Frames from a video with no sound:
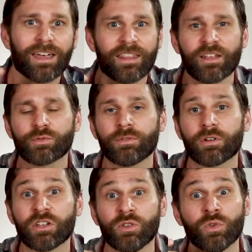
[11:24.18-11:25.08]
and that's
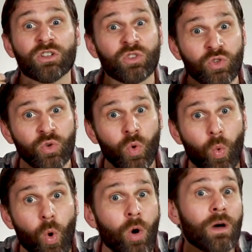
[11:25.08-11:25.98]
referring to du
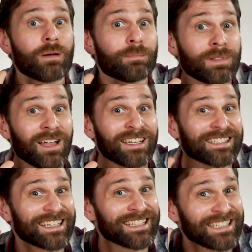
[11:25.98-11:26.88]
huo
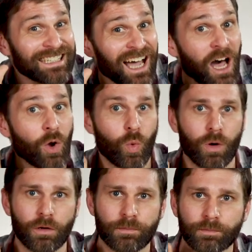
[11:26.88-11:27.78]
plus Qiang
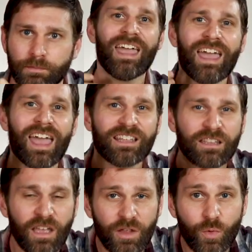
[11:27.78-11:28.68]
huo. And
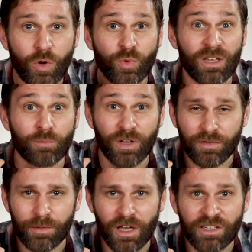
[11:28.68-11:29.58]
another one we can
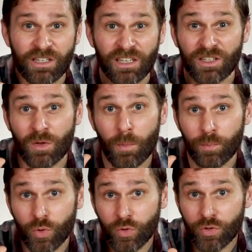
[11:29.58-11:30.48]
briefly mention is
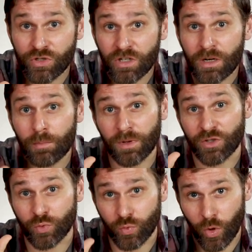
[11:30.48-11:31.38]
Buguzhi
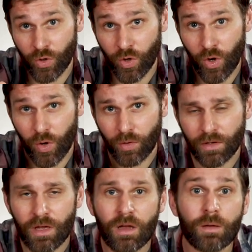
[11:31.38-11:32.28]
plus Roudoukou.
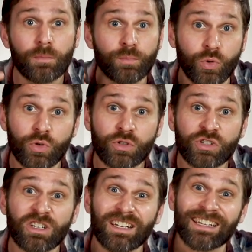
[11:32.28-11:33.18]

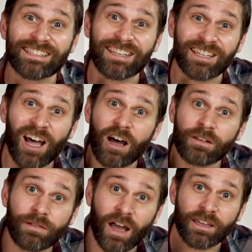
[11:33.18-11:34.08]
Buguzhi is in the
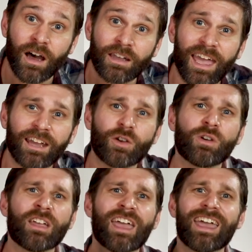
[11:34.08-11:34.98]
tonify Yan
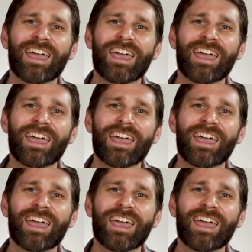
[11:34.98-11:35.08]
category,